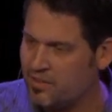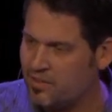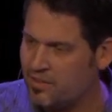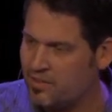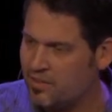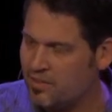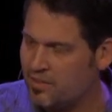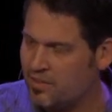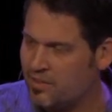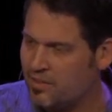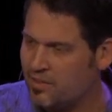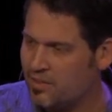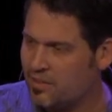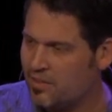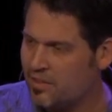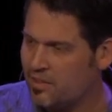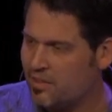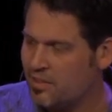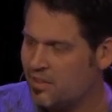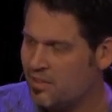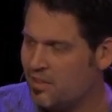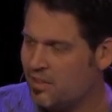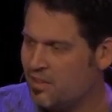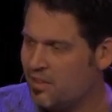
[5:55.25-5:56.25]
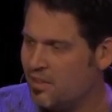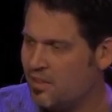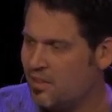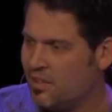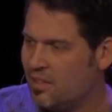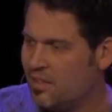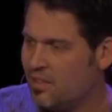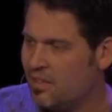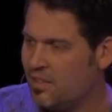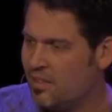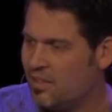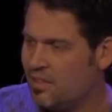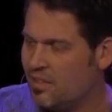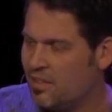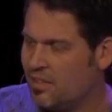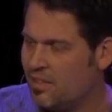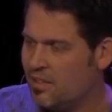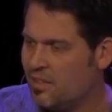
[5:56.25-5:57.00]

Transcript: [no speech]